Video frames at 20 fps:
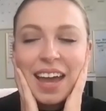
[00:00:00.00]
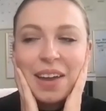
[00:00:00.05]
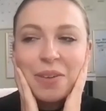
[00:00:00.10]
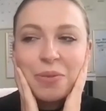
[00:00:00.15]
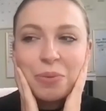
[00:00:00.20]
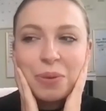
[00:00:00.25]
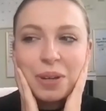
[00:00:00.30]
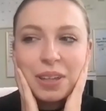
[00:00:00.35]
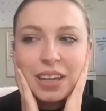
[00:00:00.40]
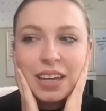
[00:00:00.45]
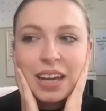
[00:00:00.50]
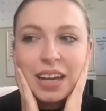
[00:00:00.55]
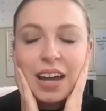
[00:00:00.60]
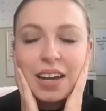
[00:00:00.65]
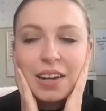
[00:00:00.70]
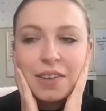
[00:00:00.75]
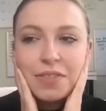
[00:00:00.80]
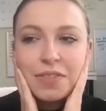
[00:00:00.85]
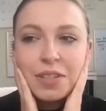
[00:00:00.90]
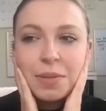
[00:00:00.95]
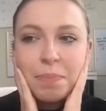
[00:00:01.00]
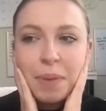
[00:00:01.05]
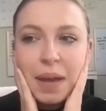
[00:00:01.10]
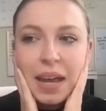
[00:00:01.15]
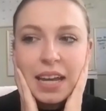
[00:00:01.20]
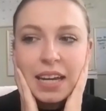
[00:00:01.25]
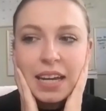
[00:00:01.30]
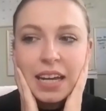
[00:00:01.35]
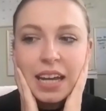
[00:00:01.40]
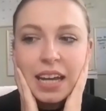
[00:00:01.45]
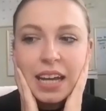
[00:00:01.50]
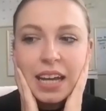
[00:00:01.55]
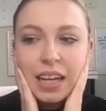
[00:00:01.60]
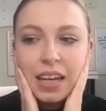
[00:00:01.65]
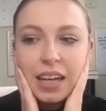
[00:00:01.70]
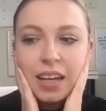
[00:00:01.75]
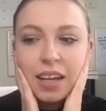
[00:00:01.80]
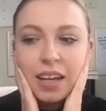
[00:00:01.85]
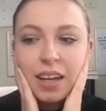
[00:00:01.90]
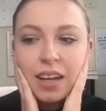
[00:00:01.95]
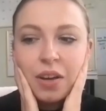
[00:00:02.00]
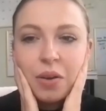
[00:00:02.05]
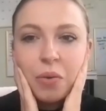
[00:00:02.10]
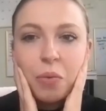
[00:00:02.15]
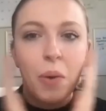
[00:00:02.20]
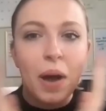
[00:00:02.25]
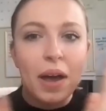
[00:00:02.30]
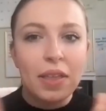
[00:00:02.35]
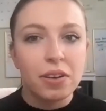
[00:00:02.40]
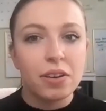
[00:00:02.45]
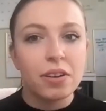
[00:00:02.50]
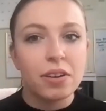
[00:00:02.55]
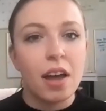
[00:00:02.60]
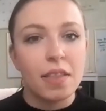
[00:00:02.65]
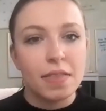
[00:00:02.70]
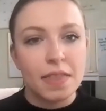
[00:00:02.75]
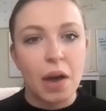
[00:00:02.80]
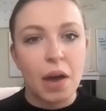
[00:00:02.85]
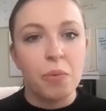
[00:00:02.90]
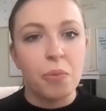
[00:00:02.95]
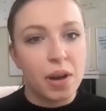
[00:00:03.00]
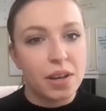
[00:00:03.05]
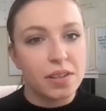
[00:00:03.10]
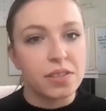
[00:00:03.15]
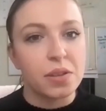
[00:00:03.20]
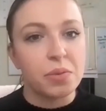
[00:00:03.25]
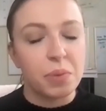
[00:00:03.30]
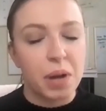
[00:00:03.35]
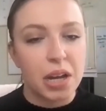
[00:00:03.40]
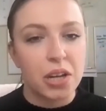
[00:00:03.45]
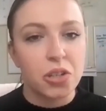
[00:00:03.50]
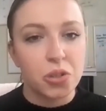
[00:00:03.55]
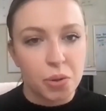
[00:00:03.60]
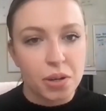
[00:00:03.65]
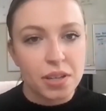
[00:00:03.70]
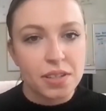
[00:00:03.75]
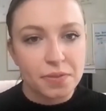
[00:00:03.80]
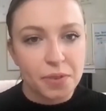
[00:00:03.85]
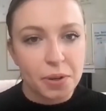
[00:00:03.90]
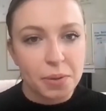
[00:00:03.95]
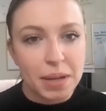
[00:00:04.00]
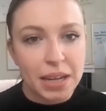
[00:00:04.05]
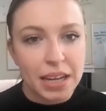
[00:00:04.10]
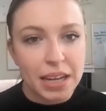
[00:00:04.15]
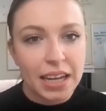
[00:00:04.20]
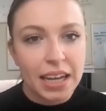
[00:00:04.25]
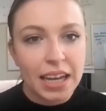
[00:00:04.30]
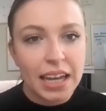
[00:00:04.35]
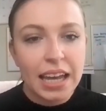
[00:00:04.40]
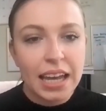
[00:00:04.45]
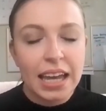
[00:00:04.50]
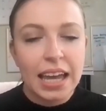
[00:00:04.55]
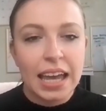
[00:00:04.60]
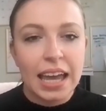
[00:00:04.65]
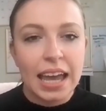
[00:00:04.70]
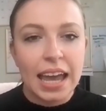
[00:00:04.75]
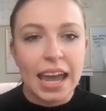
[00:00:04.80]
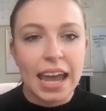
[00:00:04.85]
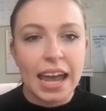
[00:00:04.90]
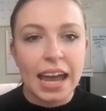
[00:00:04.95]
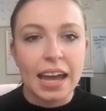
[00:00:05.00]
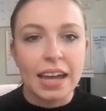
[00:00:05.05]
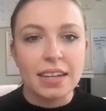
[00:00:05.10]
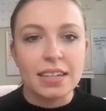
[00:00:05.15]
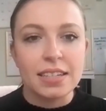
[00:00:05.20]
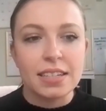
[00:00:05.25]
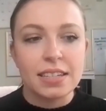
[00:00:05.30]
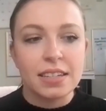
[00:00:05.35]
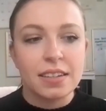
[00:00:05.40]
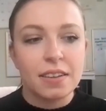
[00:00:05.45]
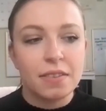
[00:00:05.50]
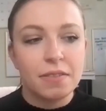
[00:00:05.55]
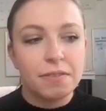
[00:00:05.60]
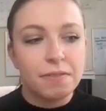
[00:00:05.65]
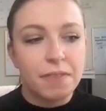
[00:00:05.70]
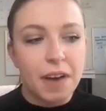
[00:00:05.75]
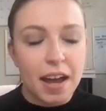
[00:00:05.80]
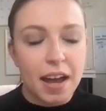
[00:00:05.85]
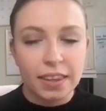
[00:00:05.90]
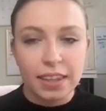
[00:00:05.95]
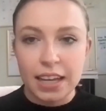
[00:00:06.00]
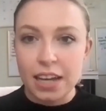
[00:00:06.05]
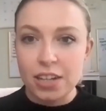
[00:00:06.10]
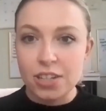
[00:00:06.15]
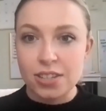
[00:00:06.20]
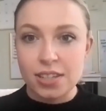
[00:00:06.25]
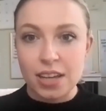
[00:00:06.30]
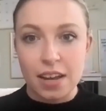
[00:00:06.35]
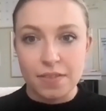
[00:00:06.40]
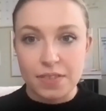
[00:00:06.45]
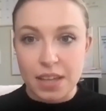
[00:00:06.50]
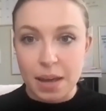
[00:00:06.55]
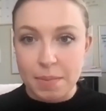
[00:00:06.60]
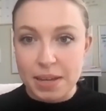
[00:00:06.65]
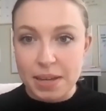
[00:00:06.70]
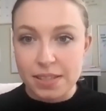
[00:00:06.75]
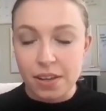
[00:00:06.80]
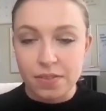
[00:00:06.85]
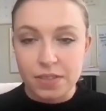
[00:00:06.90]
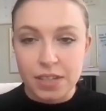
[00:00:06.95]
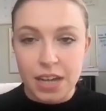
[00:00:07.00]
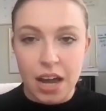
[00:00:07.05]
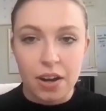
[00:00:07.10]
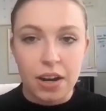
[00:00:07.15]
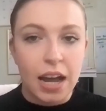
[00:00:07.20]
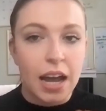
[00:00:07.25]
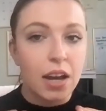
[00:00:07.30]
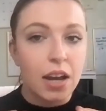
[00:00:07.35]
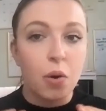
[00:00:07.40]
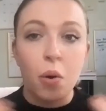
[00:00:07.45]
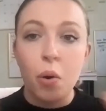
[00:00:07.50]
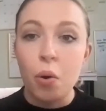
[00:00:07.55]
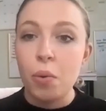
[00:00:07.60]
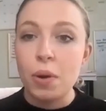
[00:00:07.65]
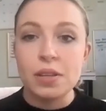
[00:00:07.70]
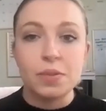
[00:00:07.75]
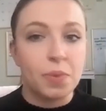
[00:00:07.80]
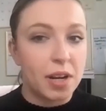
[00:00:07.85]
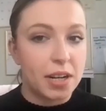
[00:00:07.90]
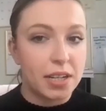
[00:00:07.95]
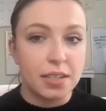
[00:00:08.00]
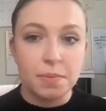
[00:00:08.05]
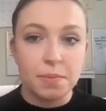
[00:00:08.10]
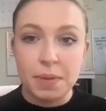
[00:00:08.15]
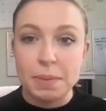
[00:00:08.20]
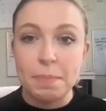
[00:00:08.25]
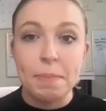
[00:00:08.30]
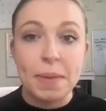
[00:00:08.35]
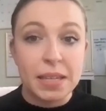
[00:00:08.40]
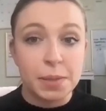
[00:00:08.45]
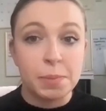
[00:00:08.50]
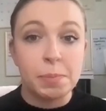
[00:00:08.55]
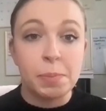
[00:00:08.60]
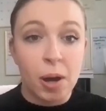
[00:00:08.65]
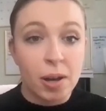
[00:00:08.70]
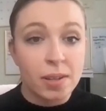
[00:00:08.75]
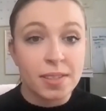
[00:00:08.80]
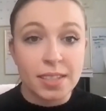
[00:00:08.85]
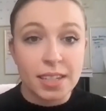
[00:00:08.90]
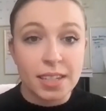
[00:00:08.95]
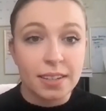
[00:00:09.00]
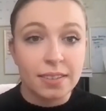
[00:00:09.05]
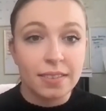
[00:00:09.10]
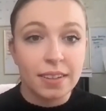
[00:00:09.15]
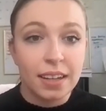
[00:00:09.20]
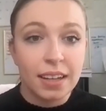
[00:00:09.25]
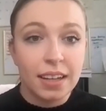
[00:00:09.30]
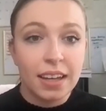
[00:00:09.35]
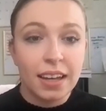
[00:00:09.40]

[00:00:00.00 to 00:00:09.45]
and really kind of debating whether or not that was the right choice for me. And finally, I just kind of sat myself down. I'd always wanted to be Miss Boston.